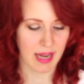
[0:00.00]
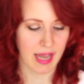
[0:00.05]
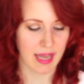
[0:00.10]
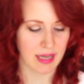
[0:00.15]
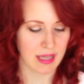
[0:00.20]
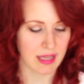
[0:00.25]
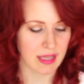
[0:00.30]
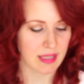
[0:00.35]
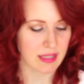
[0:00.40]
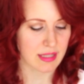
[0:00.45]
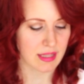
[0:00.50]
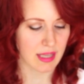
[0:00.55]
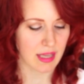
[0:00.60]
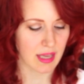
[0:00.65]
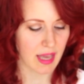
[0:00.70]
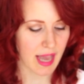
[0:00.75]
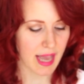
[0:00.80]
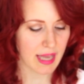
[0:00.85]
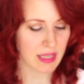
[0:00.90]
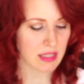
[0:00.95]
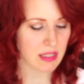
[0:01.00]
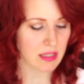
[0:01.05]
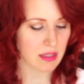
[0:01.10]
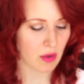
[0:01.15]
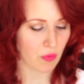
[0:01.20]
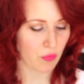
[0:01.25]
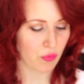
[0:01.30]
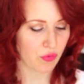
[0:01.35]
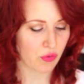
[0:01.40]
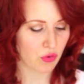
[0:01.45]
and it is the
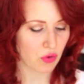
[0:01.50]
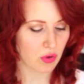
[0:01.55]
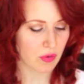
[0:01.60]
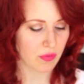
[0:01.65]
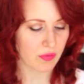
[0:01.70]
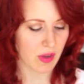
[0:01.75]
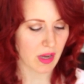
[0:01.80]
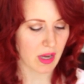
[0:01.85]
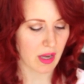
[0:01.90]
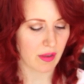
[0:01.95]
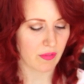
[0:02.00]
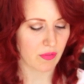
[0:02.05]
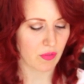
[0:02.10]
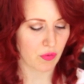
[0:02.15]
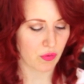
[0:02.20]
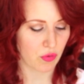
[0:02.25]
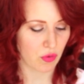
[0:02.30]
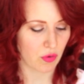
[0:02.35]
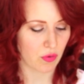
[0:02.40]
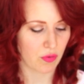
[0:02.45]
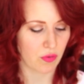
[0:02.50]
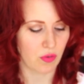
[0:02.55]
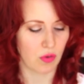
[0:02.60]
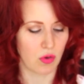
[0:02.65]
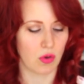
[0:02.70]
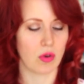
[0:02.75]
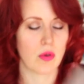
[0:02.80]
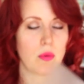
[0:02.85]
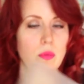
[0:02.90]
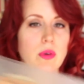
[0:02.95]

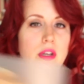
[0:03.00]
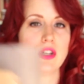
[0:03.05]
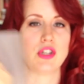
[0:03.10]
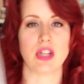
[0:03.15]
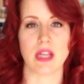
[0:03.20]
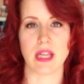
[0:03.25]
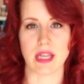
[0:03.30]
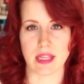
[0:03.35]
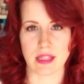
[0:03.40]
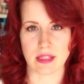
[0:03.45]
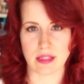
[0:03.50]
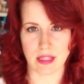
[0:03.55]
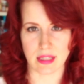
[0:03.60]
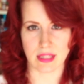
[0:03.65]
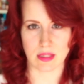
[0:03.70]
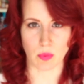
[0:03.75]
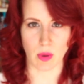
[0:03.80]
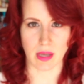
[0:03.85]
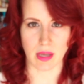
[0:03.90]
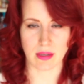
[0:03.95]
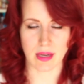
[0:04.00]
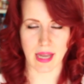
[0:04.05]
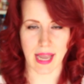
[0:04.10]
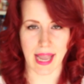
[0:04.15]
S4544, which is this one.